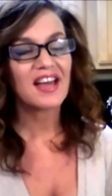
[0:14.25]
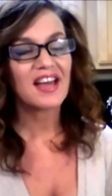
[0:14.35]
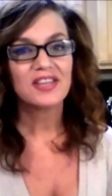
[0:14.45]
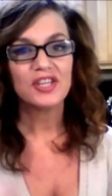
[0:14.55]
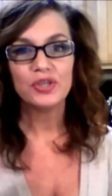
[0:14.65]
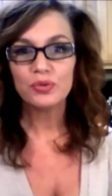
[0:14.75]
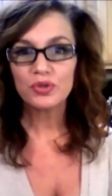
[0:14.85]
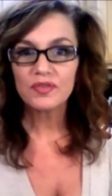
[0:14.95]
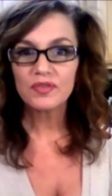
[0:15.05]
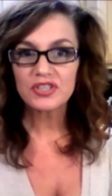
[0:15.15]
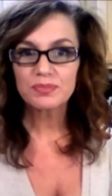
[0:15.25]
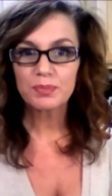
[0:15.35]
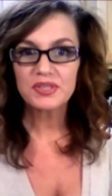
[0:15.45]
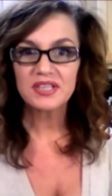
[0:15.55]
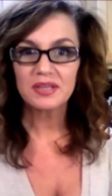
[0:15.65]
that the universe
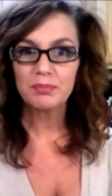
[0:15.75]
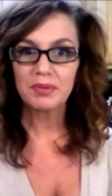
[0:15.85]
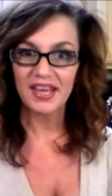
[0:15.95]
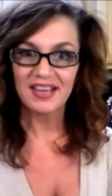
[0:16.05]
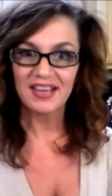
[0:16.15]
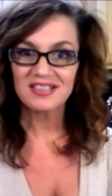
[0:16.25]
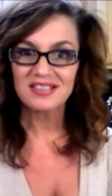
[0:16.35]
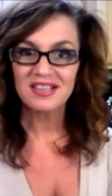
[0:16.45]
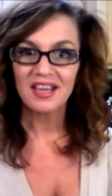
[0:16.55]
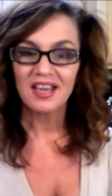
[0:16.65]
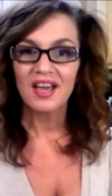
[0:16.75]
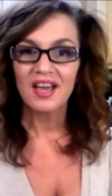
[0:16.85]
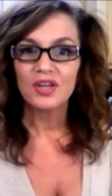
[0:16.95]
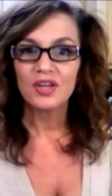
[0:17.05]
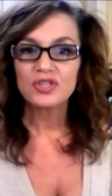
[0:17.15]
puts in place
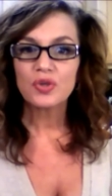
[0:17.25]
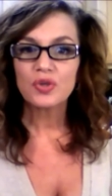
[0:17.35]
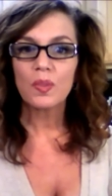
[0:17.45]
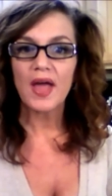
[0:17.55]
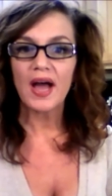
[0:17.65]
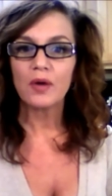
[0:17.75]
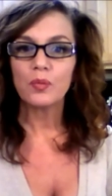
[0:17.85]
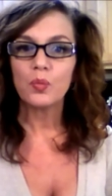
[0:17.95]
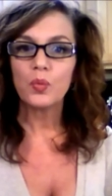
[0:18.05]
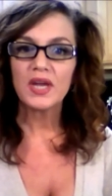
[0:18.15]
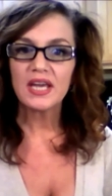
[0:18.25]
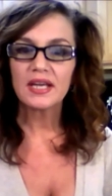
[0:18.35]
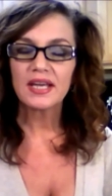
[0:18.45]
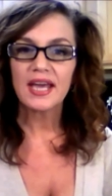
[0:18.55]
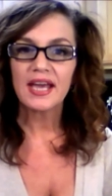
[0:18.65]
so that
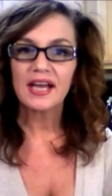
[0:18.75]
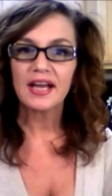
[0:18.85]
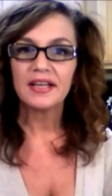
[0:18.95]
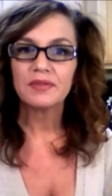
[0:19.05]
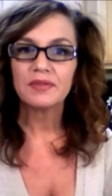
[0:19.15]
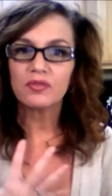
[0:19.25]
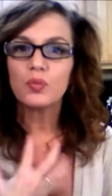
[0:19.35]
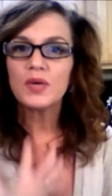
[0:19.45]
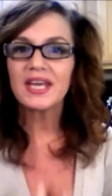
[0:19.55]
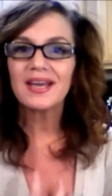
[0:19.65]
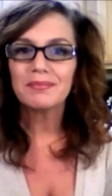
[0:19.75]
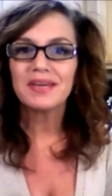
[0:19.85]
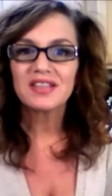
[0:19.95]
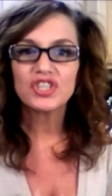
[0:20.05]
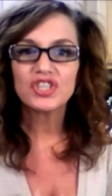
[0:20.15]
we can, if we can't
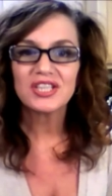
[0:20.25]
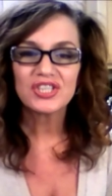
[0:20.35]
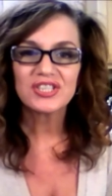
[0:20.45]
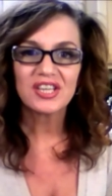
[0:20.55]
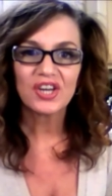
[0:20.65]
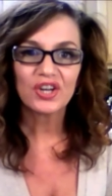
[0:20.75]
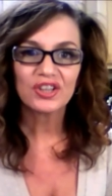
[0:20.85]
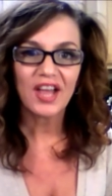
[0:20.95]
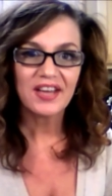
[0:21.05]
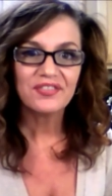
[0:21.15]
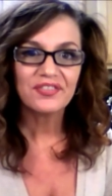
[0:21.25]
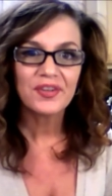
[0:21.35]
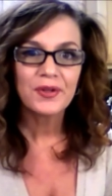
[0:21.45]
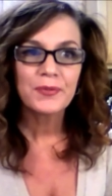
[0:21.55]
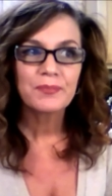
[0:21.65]
make the changes in our life,
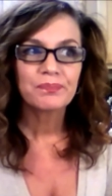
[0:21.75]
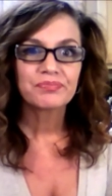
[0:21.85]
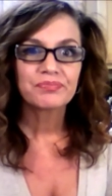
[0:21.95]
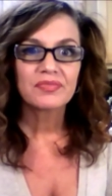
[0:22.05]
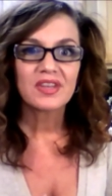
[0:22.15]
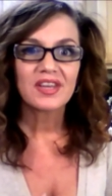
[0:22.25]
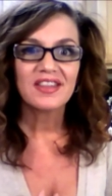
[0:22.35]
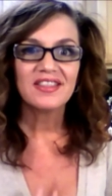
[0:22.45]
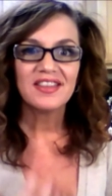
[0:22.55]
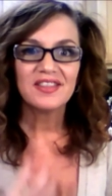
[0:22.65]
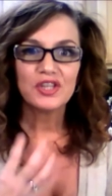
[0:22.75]
then the